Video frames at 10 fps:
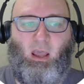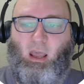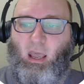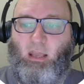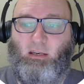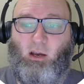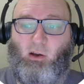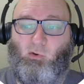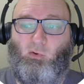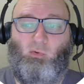and our
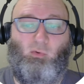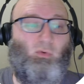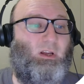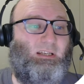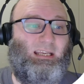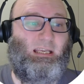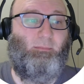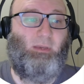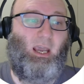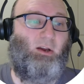new
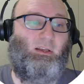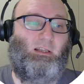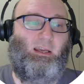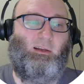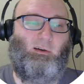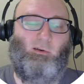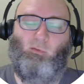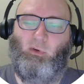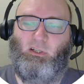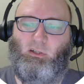team calculator,
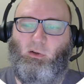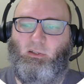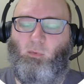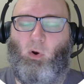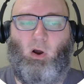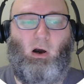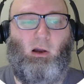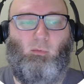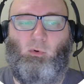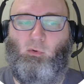which is what
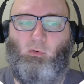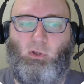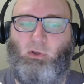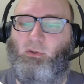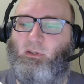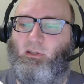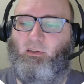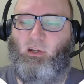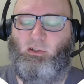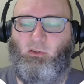I will use this
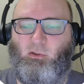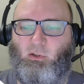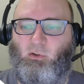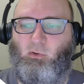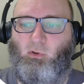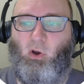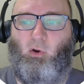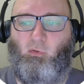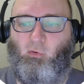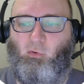session to
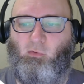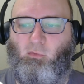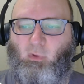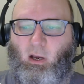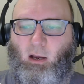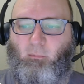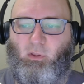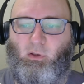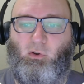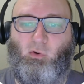go through
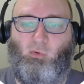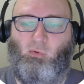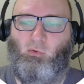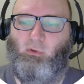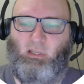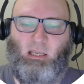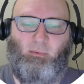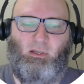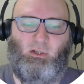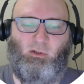the new
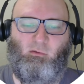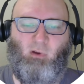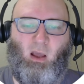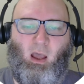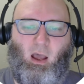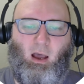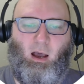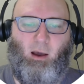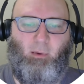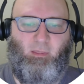team edition.
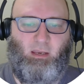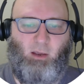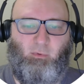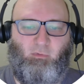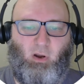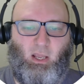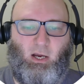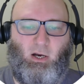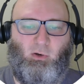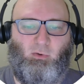And then, yeah, we've got
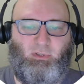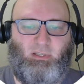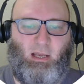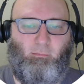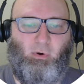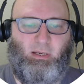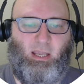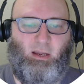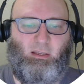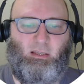our stat point
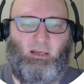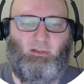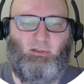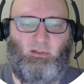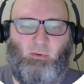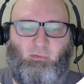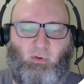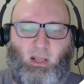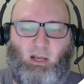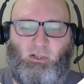calculators. So we've
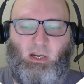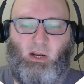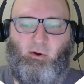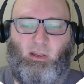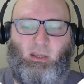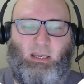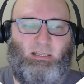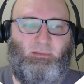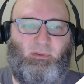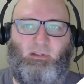got our generic
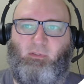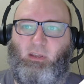and specific